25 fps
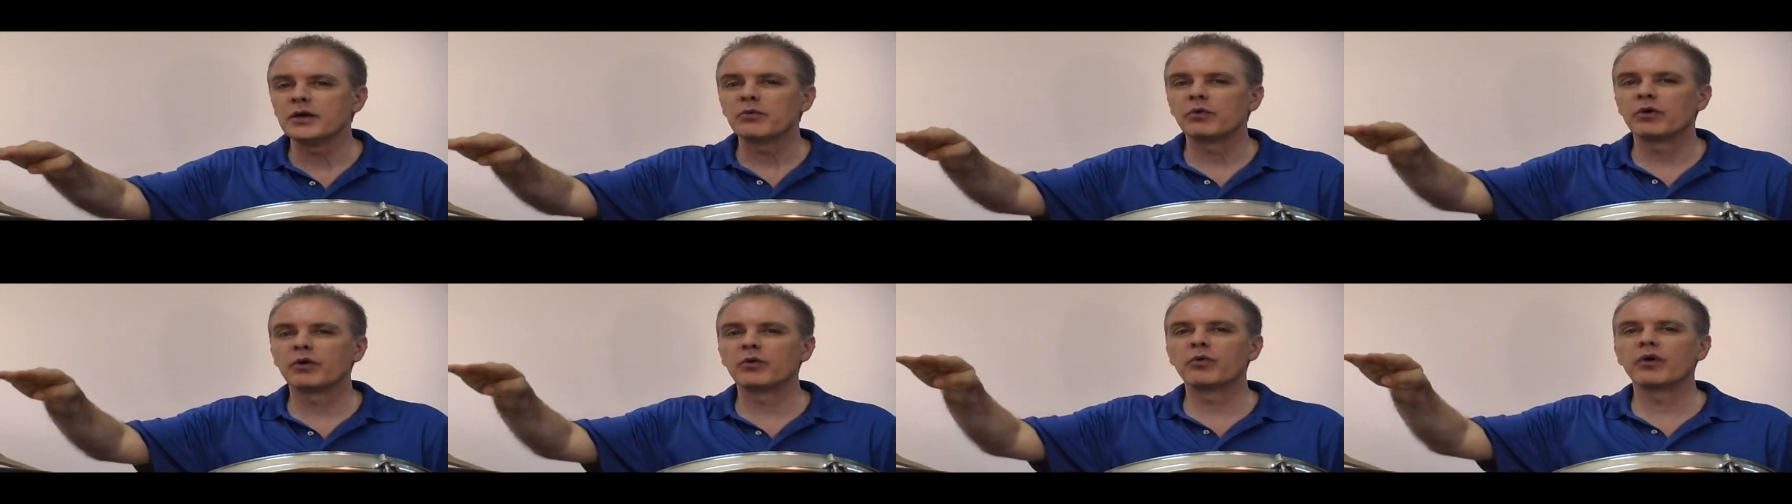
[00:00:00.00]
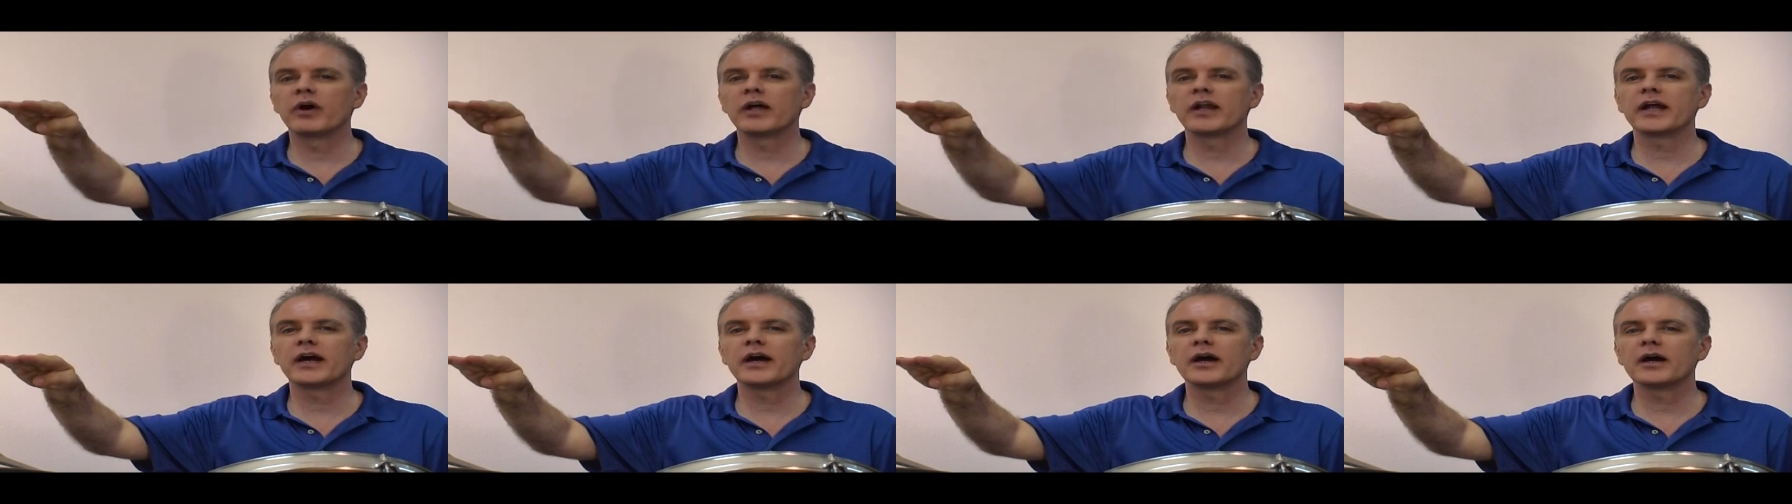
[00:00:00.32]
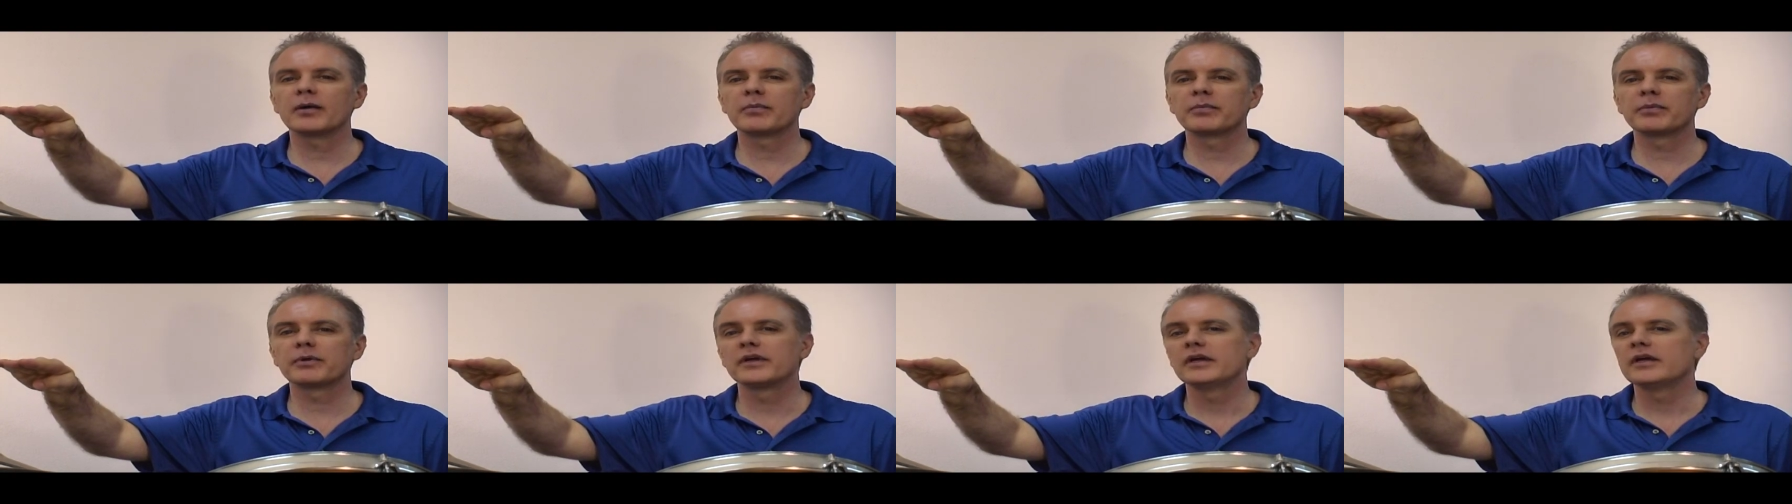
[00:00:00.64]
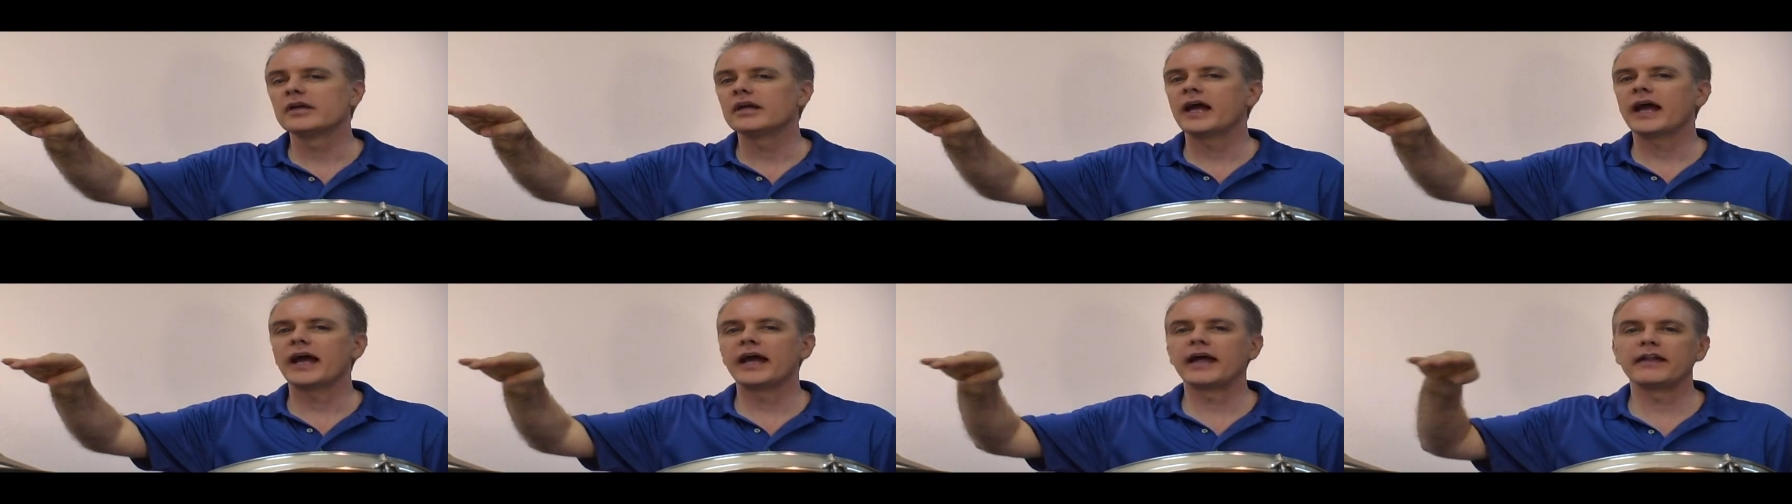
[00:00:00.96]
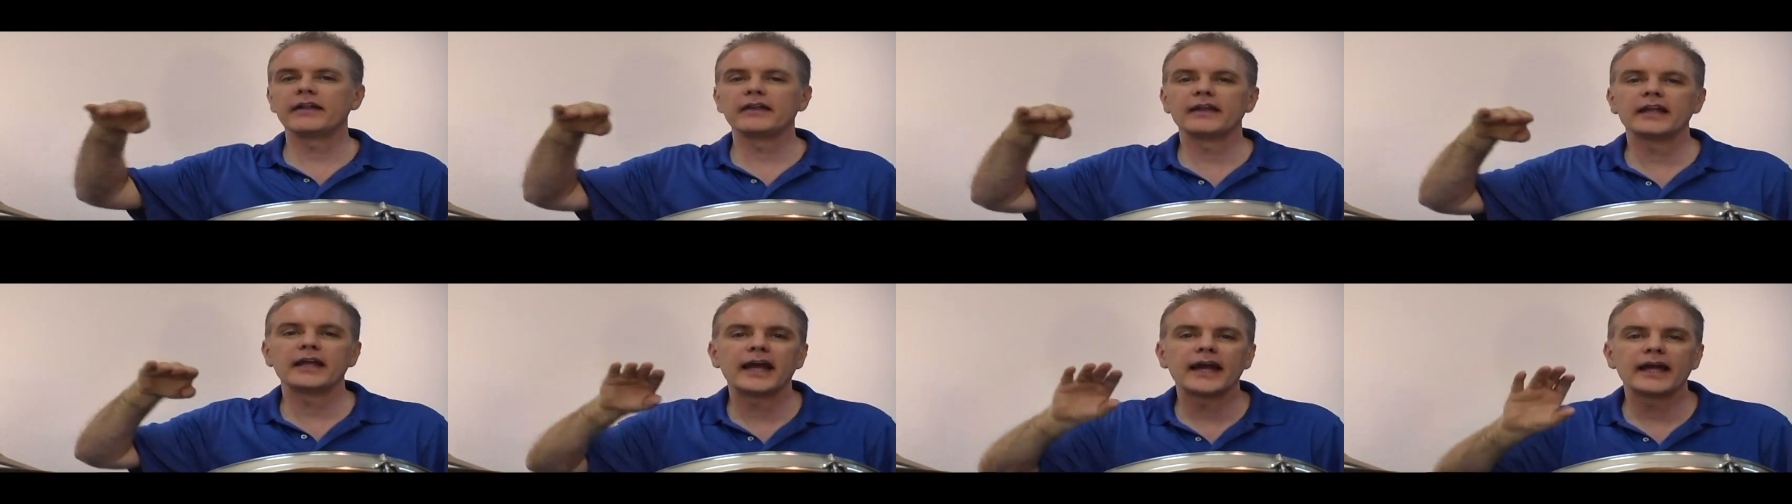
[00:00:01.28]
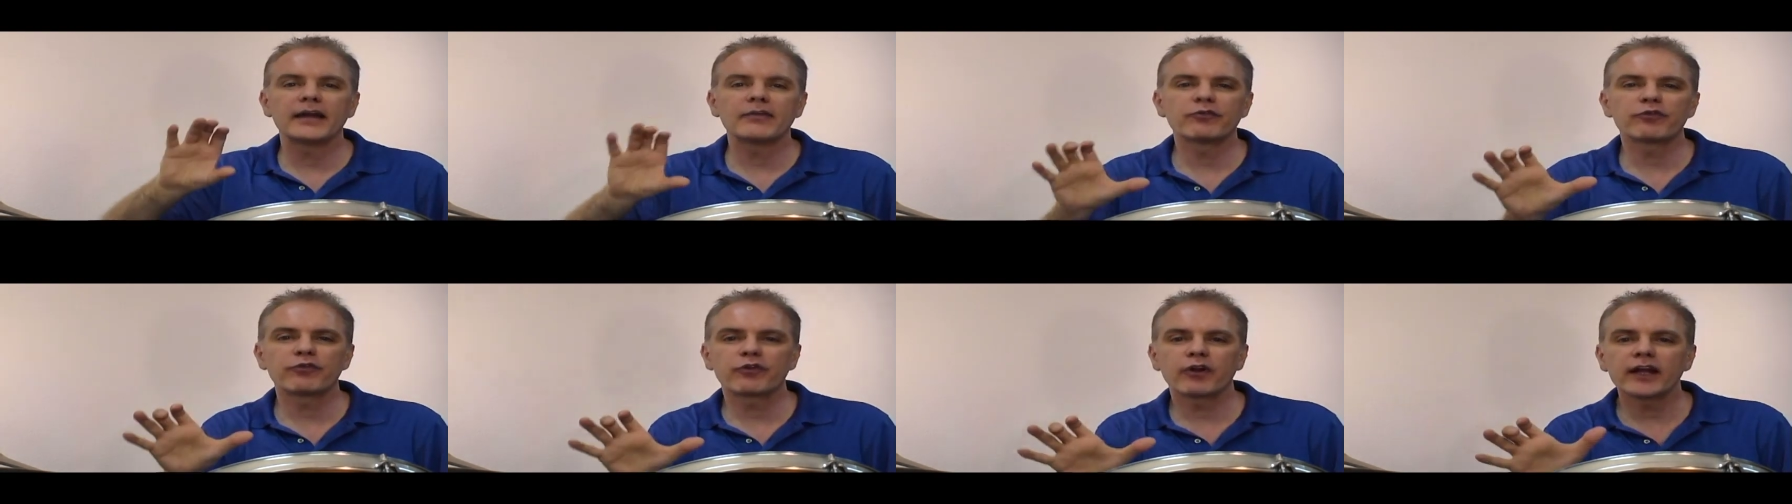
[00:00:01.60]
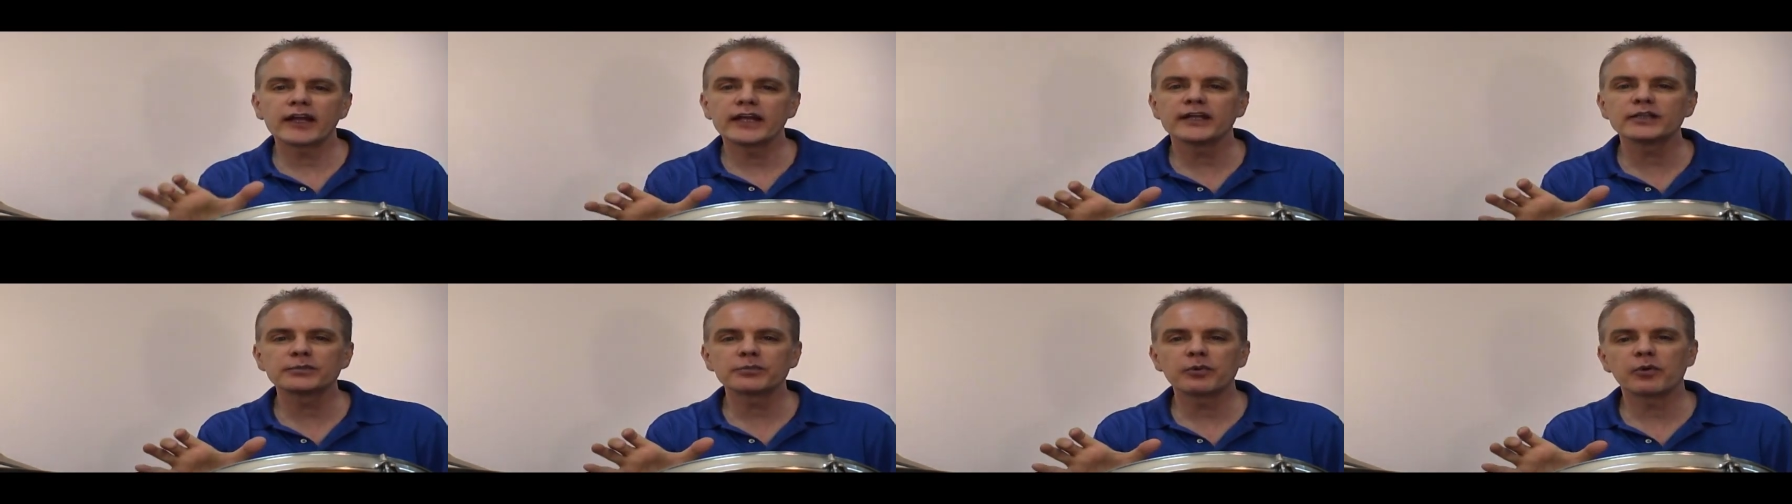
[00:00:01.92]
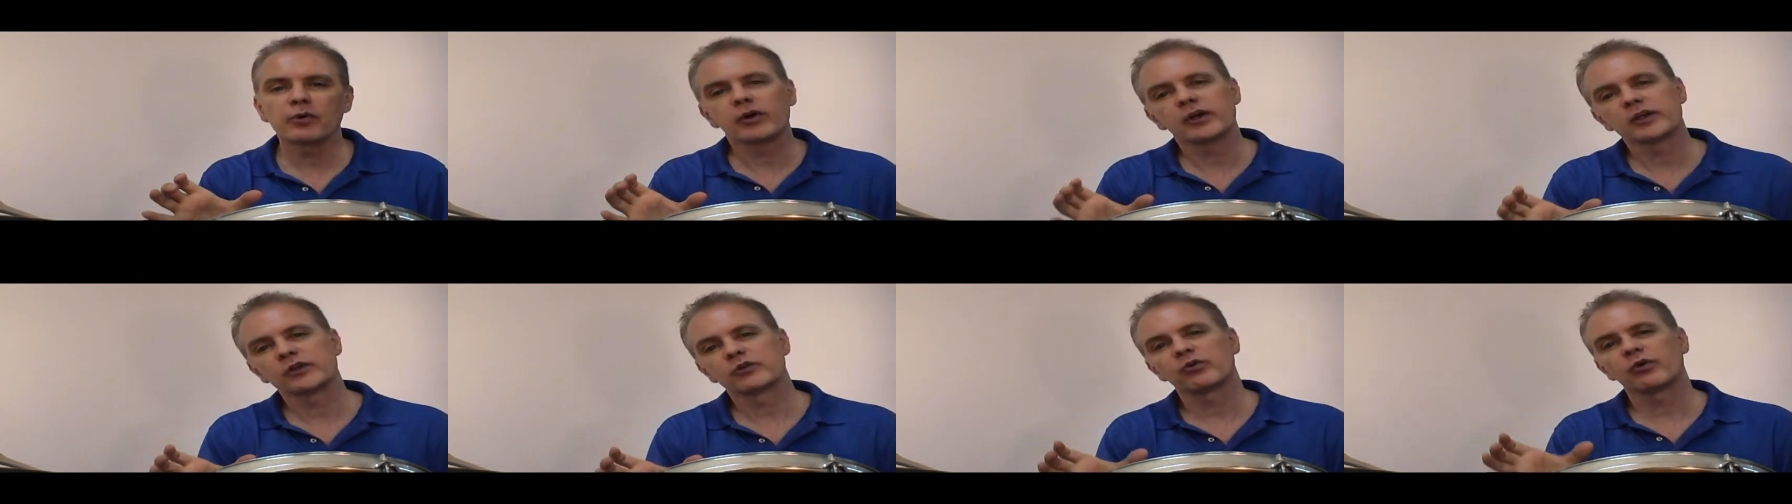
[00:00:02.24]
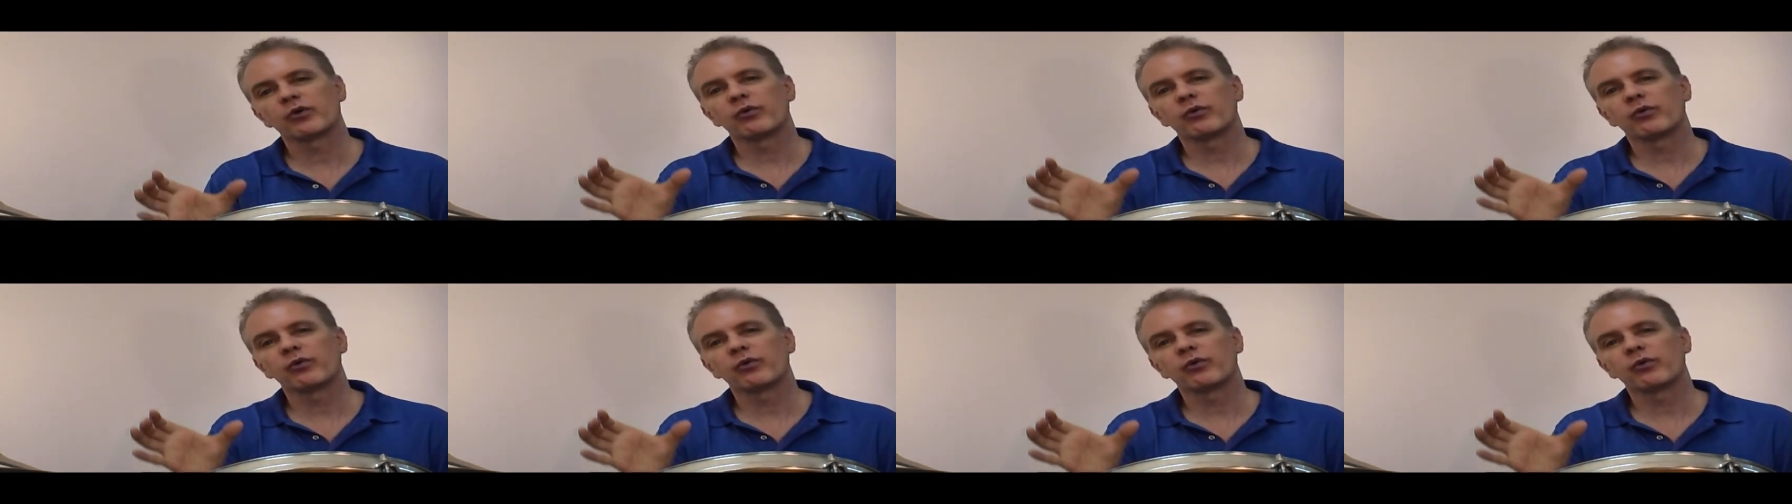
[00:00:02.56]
We went up, and at phrase points,